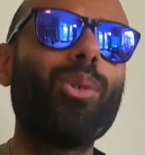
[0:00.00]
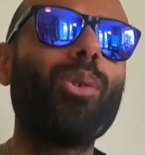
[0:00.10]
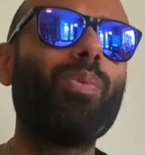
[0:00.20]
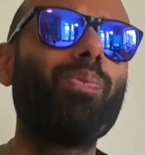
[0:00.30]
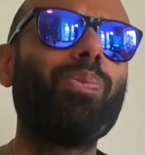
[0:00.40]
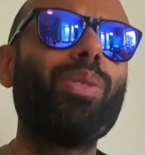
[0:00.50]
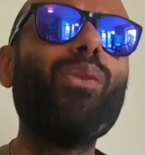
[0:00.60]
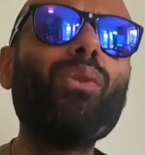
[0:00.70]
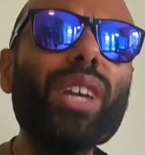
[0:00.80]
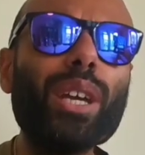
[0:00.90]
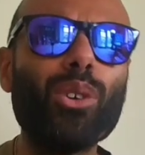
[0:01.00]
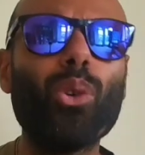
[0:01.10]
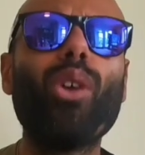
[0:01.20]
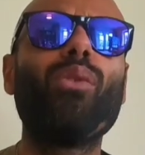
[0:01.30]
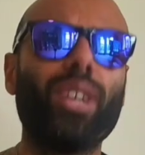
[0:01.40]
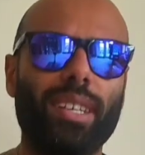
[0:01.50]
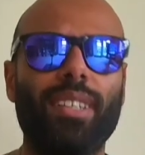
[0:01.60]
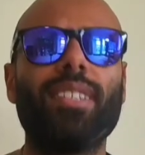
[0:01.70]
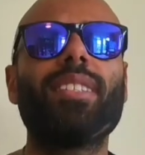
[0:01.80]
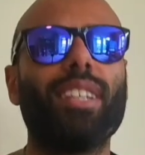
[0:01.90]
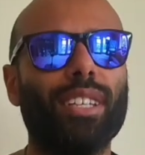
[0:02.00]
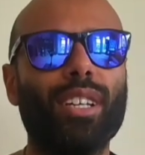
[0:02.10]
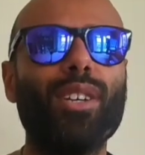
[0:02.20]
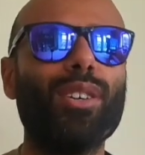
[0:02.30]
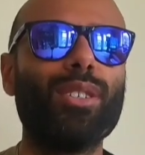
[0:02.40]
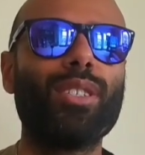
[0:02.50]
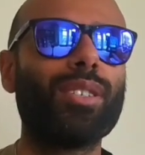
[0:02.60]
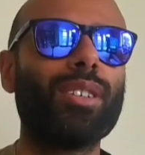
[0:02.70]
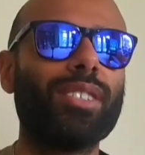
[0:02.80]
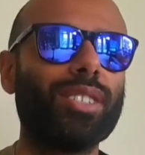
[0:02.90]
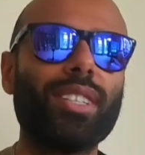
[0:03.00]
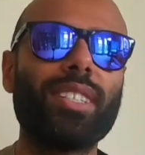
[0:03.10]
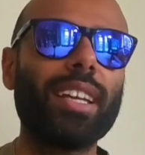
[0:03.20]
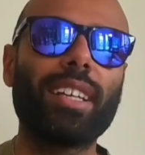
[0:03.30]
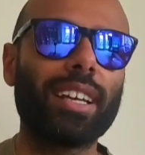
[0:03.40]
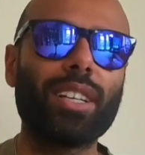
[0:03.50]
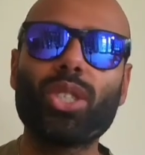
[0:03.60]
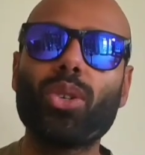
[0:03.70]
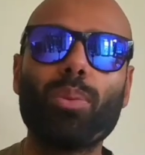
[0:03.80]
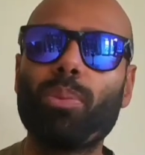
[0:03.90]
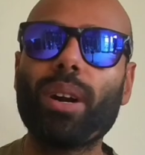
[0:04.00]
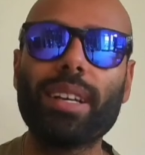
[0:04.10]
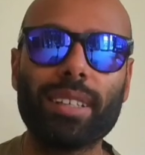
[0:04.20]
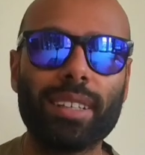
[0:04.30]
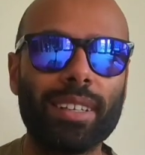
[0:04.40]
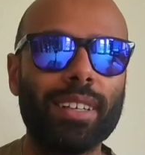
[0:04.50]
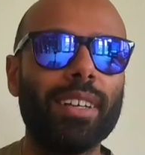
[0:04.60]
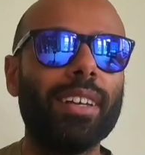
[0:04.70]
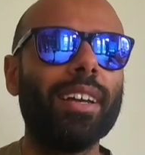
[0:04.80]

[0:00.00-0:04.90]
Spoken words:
or the feel of fitness, that you lose just taking a short break.